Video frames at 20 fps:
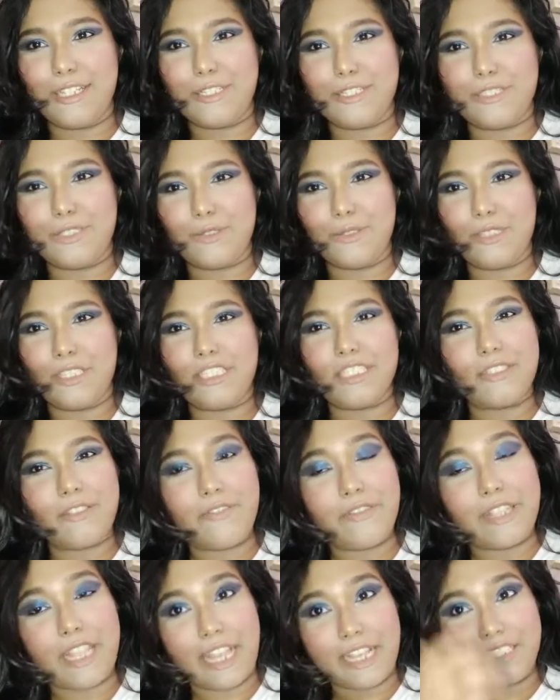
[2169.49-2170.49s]
So this is
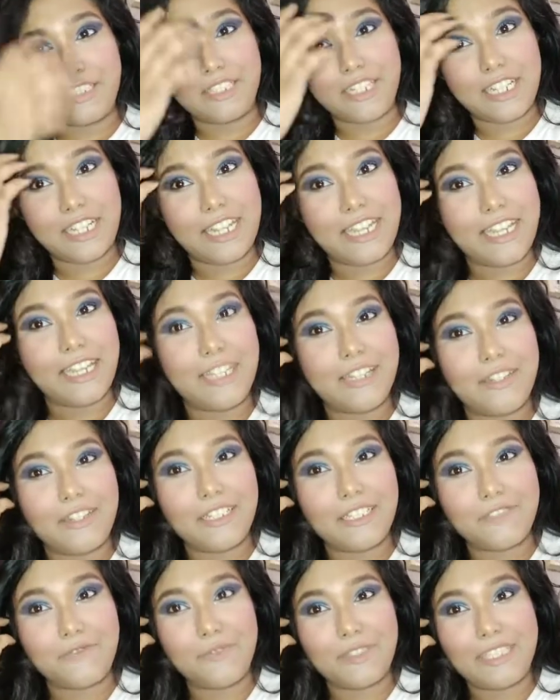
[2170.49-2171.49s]
with extra light.
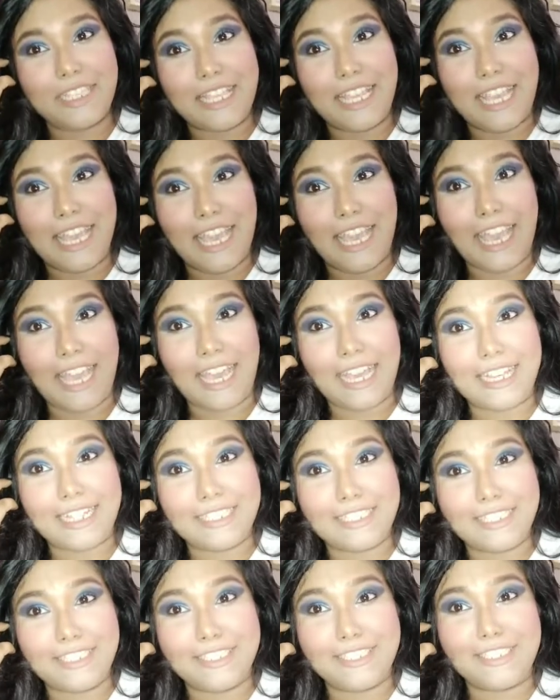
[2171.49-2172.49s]
This with
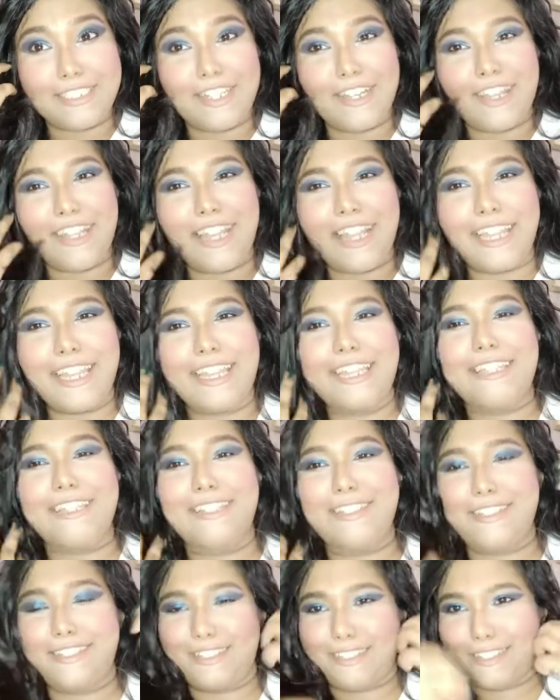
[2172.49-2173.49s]
extra
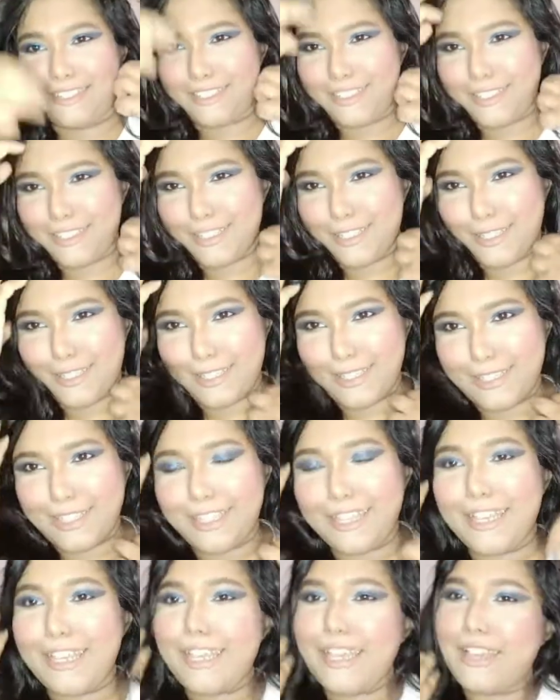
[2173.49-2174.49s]
light.
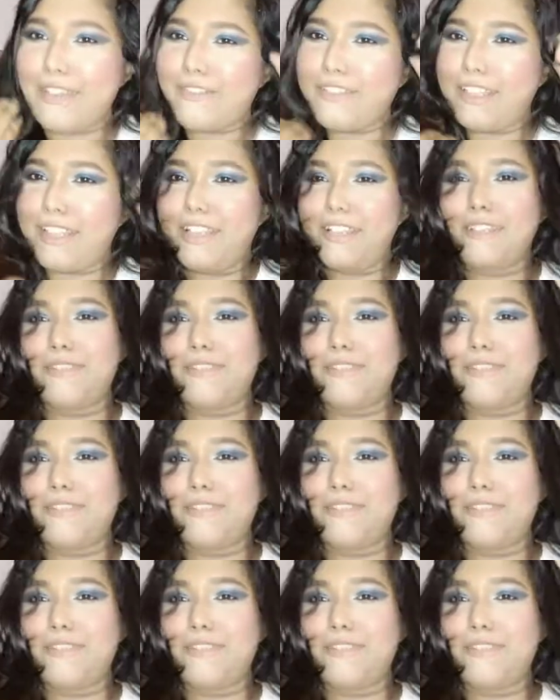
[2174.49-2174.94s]
Everything.